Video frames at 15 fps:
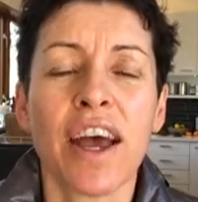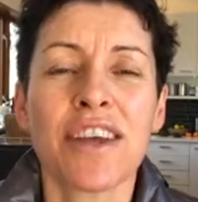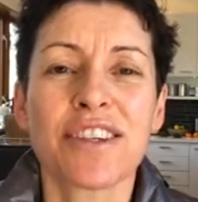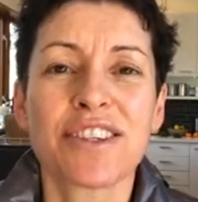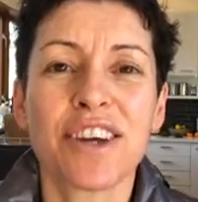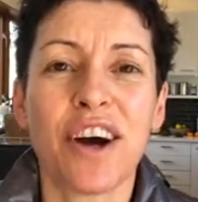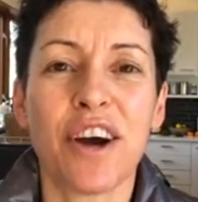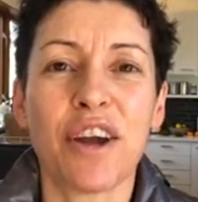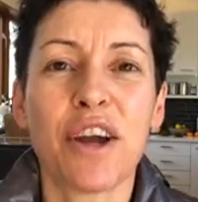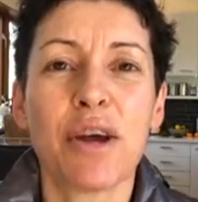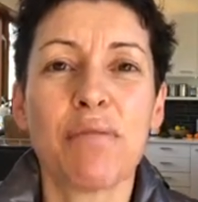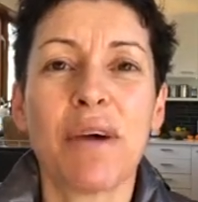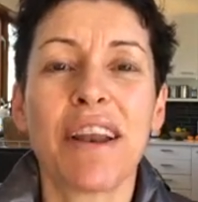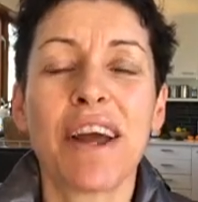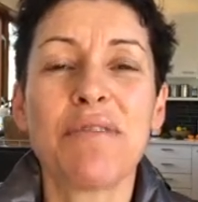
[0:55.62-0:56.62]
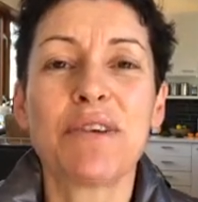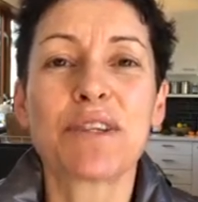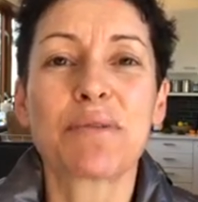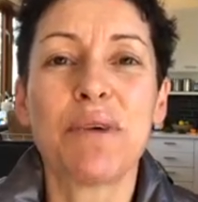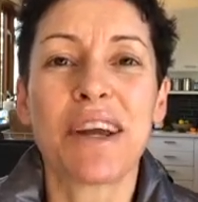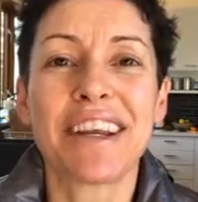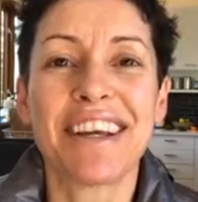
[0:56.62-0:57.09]
So, my name
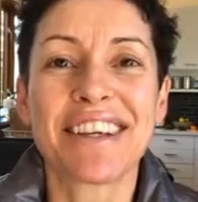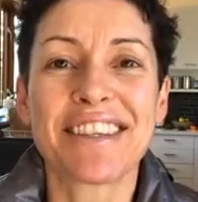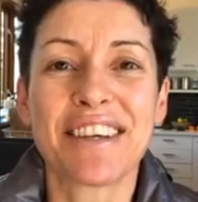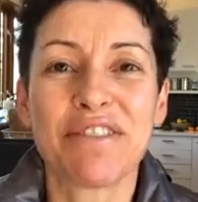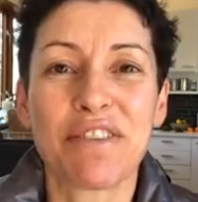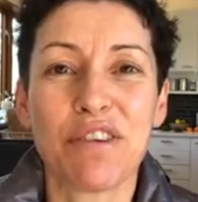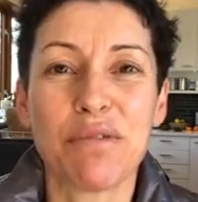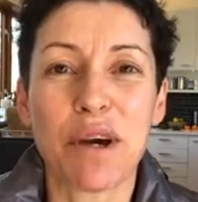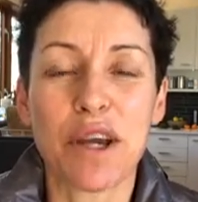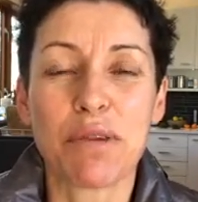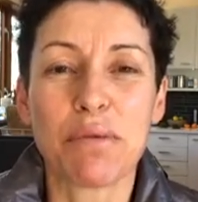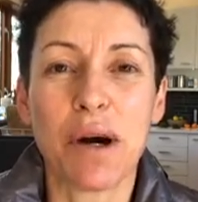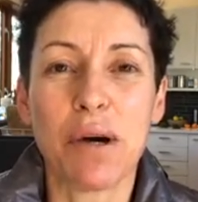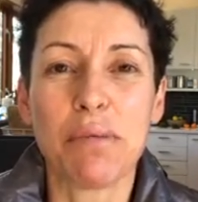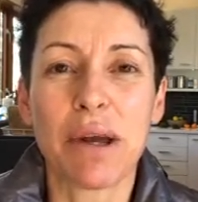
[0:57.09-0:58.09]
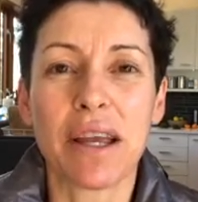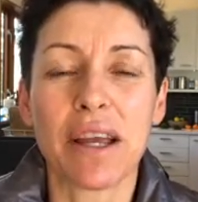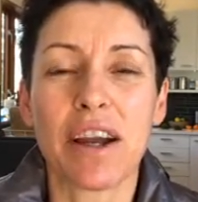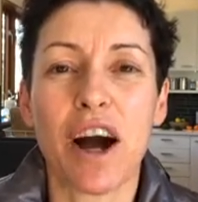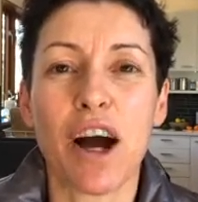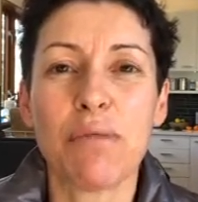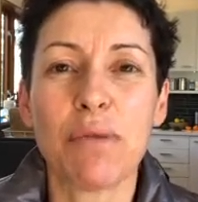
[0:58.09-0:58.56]
is Wick Nixon from Wicked Wellbeing,
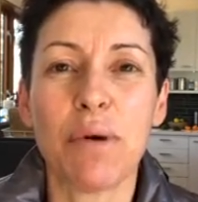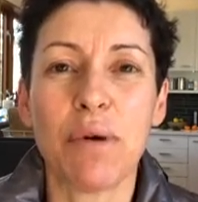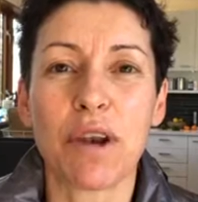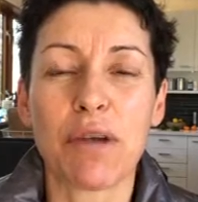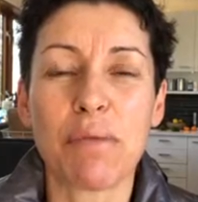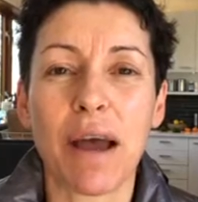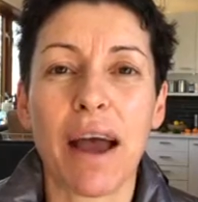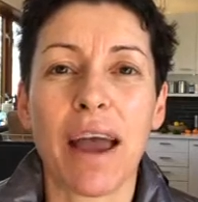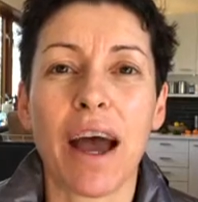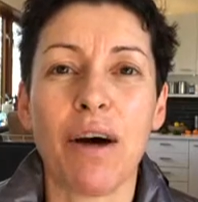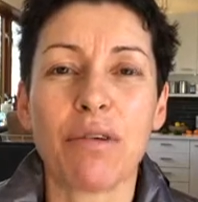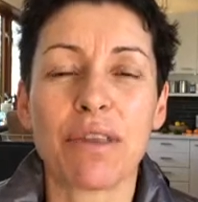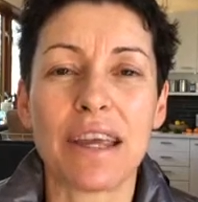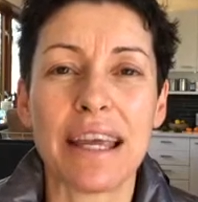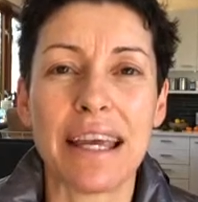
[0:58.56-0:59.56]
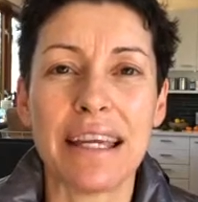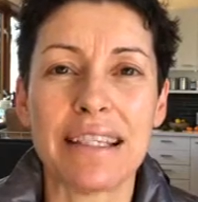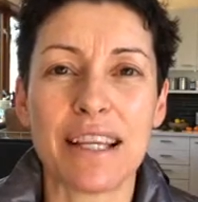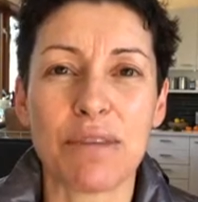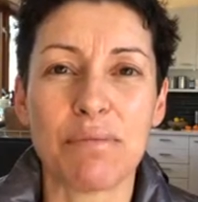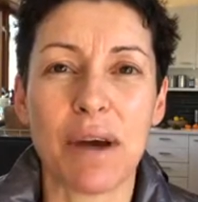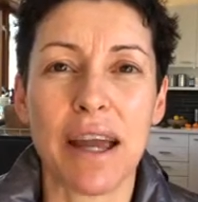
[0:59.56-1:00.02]
and I'm all about healthy
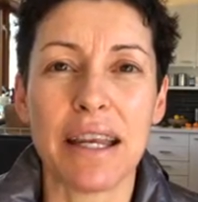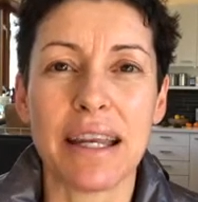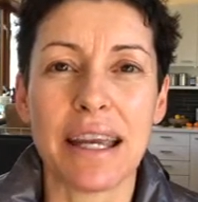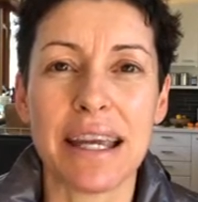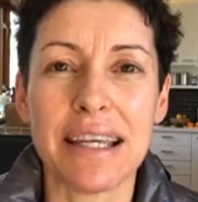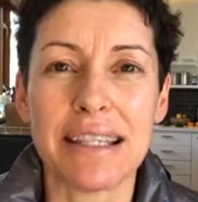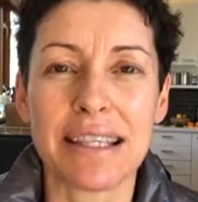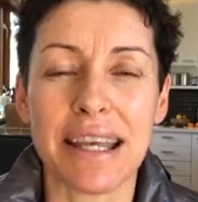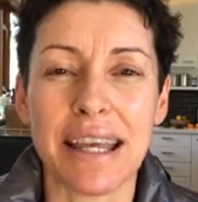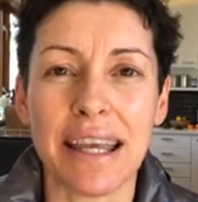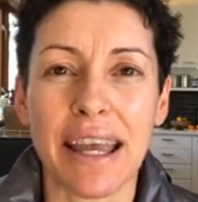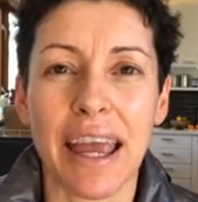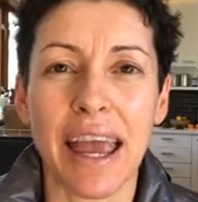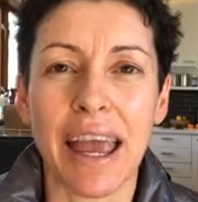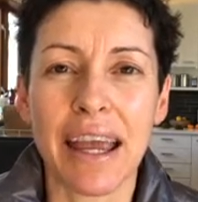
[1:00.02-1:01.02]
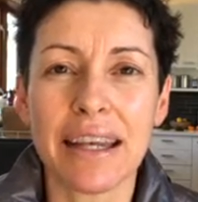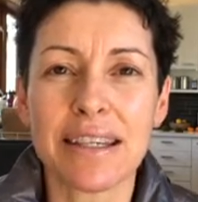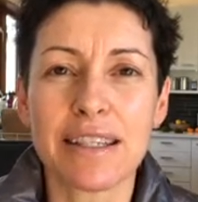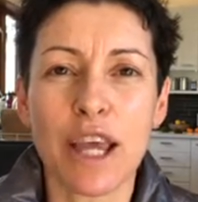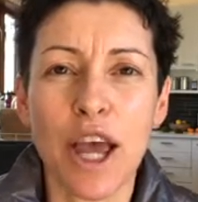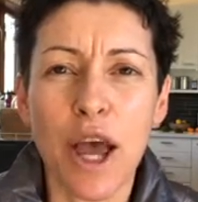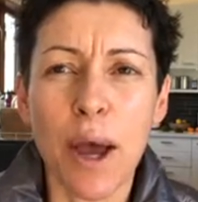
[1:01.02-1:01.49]
eating made easy.
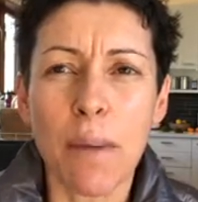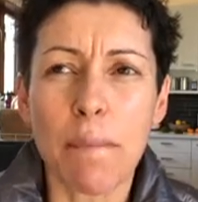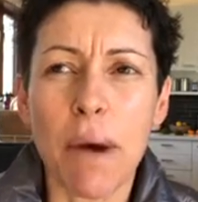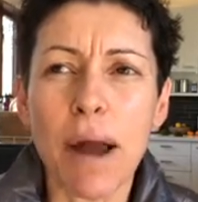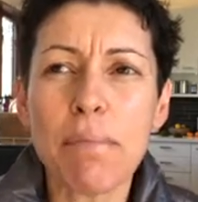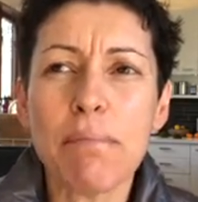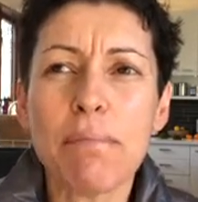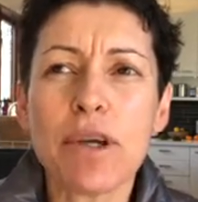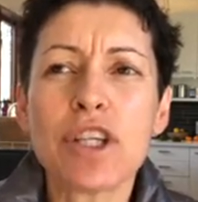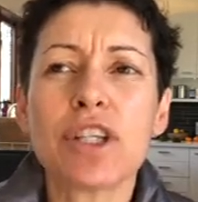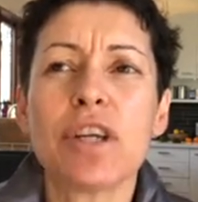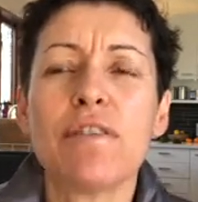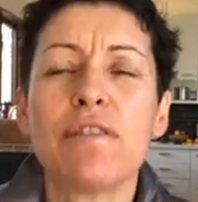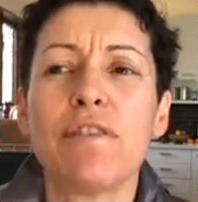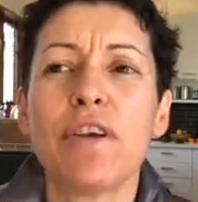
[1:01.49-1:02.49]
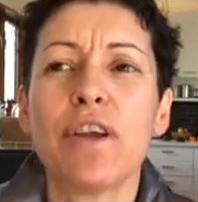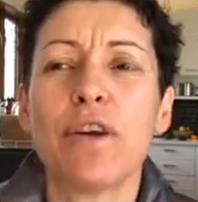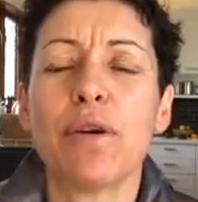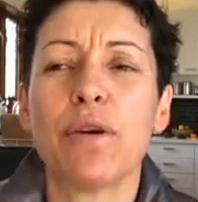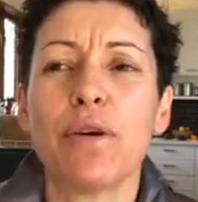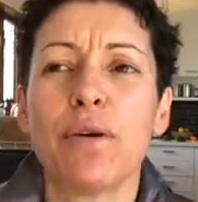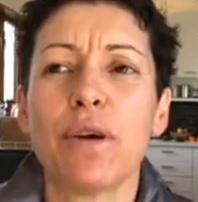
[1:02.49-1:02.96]
And my mission for
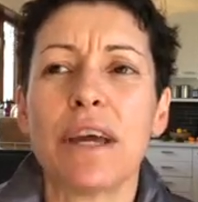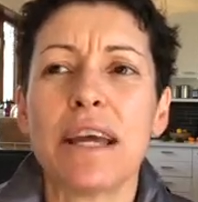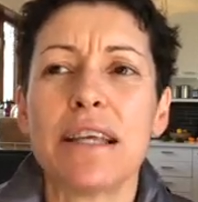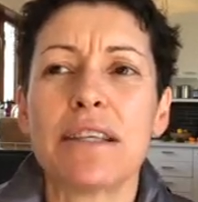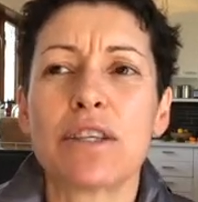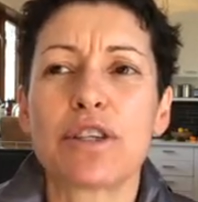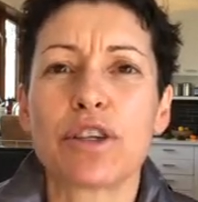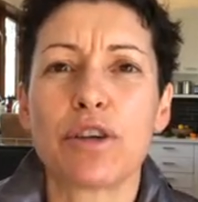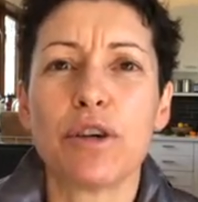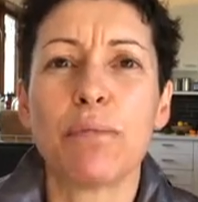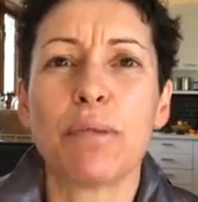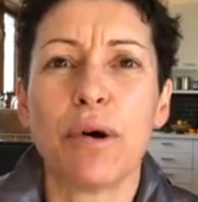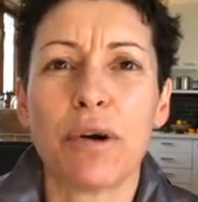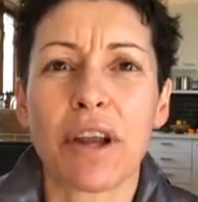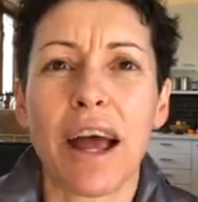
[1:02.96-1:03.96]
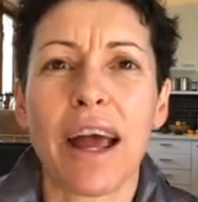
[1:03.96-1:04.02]
you is to put